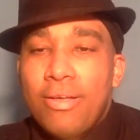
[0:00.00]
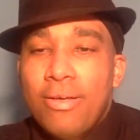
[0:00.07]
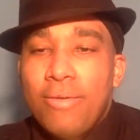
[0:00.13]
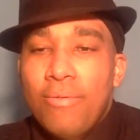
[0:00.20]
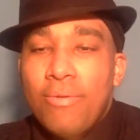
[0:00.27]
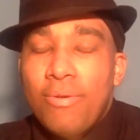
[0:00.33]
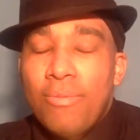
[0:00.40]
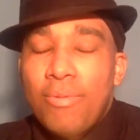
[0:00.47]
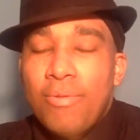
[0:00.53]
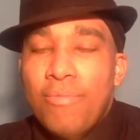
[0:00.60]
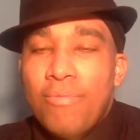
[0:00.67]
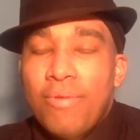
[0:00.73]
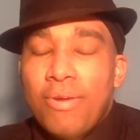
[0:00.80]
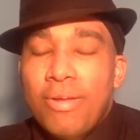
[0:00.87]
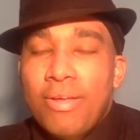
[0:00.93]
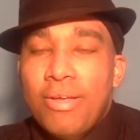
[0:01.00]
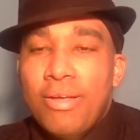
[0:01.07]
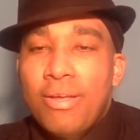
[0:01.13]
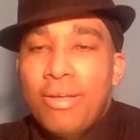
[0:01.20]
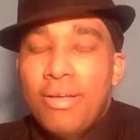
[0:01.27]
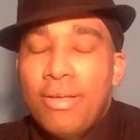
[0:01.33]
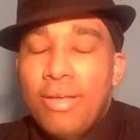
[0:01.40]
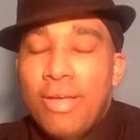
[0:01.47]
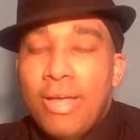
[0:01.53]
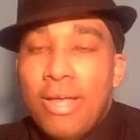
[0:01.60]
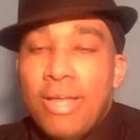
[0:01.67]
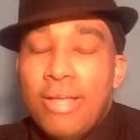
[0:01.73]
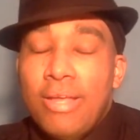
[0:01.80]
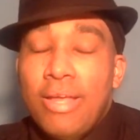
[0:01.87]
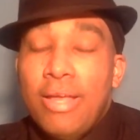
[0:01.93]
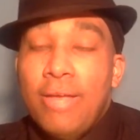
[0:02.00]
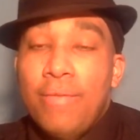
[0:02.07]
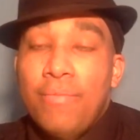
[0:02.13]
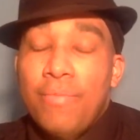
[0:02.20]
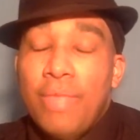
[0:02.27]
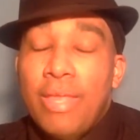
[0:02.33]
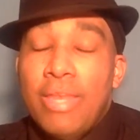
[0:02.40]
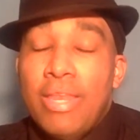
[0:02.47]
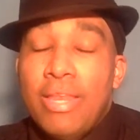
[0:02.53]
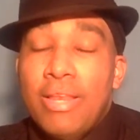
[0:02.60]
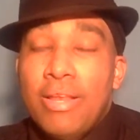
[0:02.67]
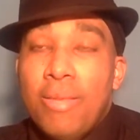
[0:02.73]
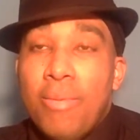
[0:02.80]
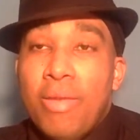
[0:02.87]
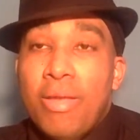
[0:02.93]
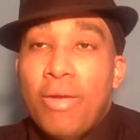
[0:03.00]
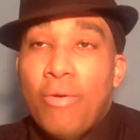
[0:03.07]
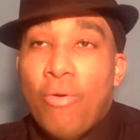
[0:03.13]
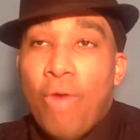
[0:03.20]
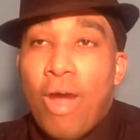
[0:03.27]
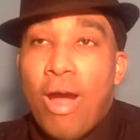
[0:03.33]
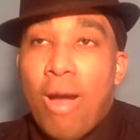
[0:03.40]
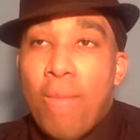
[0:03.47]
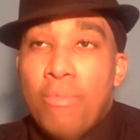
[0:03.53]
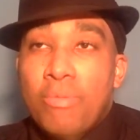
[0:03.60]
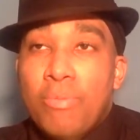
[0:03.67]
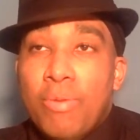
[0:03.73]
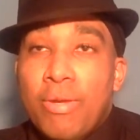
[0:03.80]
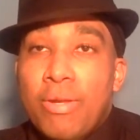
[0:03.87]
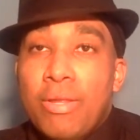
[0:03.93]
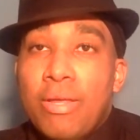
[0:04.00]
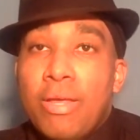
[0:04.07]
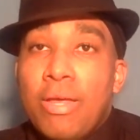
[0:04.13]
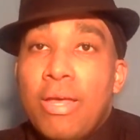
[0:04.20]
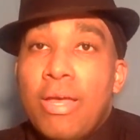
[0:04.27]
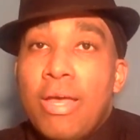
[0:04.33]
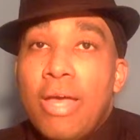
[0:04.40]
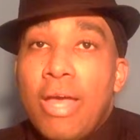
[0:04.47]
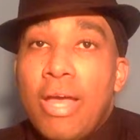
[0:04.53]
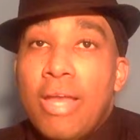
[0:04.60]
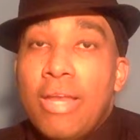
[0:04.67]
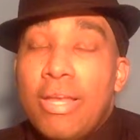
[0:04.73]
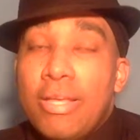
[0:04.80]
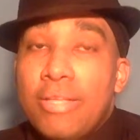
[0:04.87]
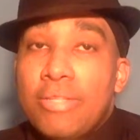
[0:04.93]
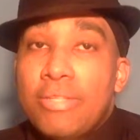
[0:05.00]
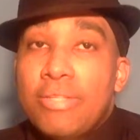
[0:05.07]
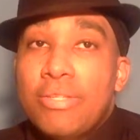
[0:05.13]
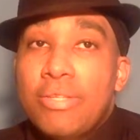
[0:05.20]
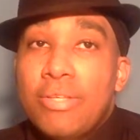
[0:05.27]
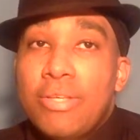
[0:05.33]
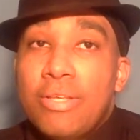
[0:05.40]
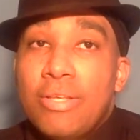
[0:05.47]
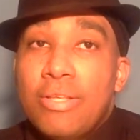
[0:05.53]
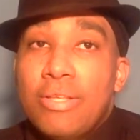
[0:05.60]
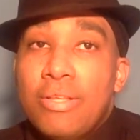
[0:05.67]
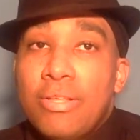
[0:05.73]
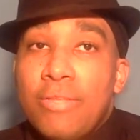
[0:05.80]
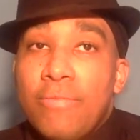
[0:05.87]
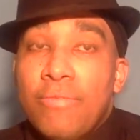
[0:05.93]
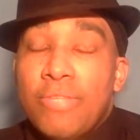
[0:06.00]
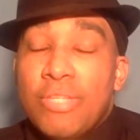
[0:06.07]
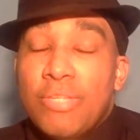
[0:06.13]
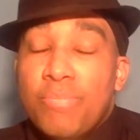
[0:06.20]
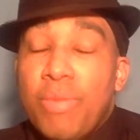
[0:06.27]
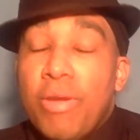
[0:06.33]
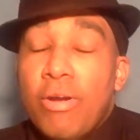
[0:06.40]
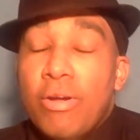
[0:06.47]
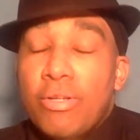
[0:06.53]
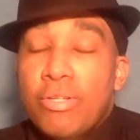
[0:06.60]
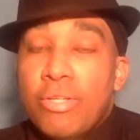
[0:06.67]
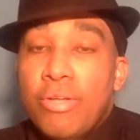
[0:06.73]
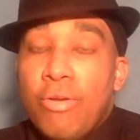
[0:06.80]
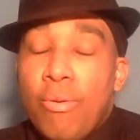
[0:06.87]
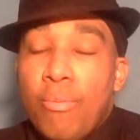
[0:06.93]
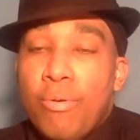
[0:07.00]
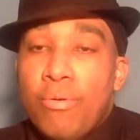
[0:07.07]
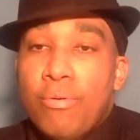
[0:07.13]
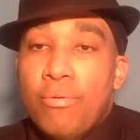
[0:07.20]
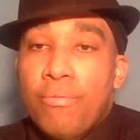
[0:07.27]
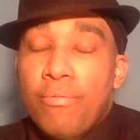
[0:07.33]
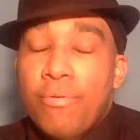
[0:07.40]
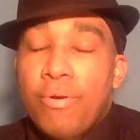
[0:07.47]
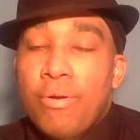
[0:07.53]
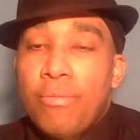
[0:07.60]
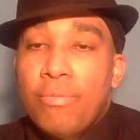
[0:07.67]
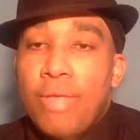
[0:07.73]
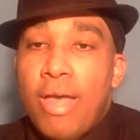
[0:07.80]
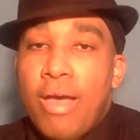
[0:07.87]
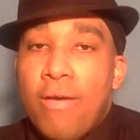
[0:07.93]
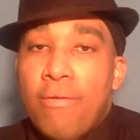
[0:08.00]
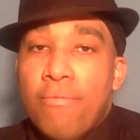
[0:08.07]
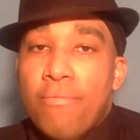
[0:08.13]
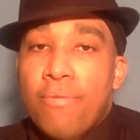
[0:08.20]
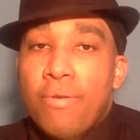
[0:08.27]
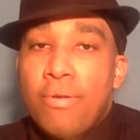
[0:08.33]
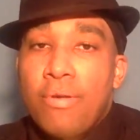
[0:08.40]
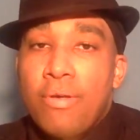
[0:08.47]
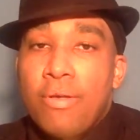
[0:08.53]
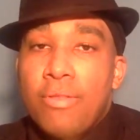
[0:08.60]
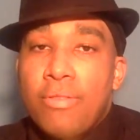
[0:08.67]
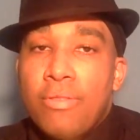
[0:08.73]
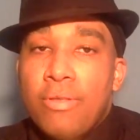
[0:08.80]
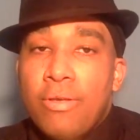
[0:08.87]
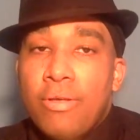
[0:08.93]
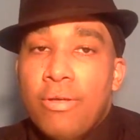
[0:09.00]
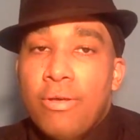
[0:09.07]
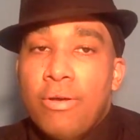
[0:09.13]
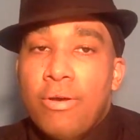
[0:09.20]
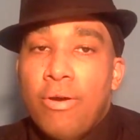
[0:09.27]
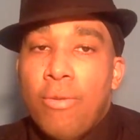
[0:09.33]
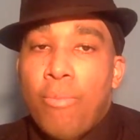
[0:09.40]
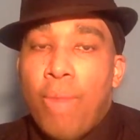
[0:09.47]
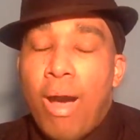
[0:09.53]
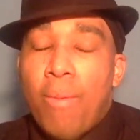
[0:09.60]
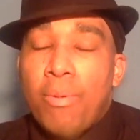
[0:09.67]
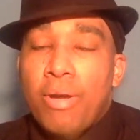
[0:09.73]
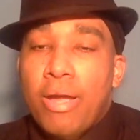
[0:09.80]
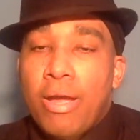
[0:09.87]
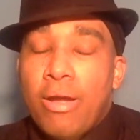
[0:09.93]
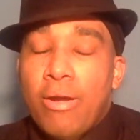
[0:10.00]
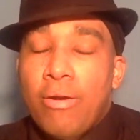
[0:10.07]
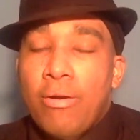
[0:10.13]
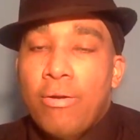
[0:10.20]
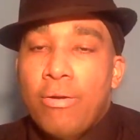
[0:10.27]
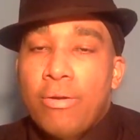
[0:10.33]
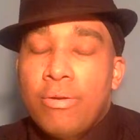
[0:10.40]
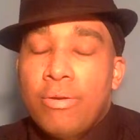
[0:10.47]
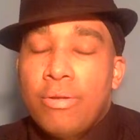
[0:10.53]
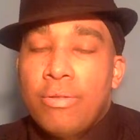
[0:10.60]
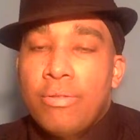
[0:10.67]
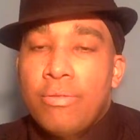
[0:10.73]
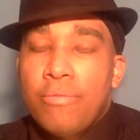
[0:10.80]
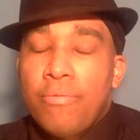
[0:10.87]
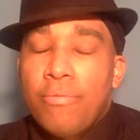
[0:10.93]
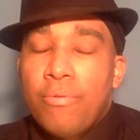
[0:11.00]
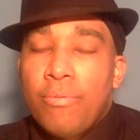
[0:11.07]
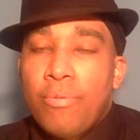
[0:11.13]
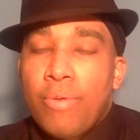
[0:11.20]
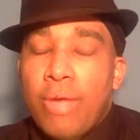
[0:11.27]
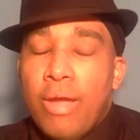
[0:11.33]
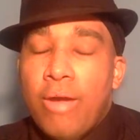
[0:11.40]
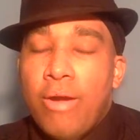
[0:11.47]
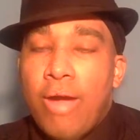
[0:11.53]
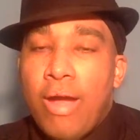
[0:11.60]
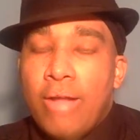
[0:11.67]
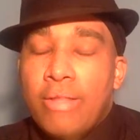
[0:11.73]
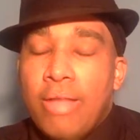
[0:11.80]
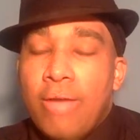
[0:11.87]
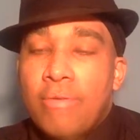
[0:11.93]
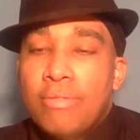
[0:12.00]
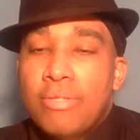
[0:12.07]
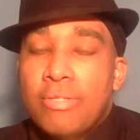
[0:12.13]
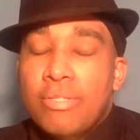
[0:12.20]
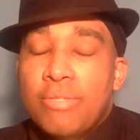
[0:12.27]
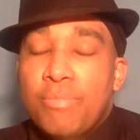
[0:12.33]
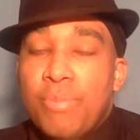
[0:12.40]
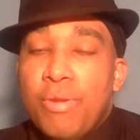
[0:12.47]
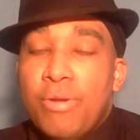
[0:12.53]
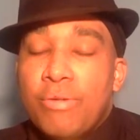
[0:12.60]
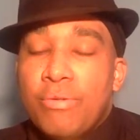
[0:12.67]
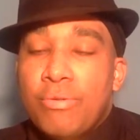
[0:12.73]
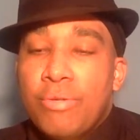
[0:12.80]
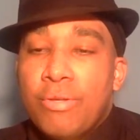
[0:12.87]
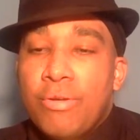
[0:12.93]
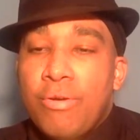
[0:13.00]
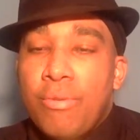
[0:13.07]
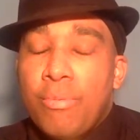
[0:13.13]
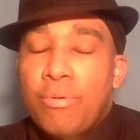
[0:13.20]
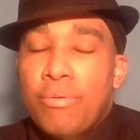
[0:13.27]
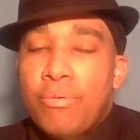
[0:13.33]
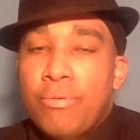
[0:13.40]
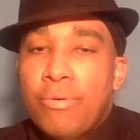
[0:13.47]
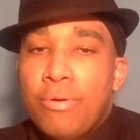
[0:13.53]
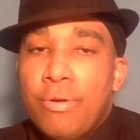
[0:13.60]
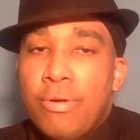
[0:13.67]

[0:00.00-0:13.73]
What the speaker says: Wouldn't it be funny? He didn't commit crimes, but it is spiritually criminal for him to have the Obamacare and the Affordable Care Act. That was a spiritually criminal,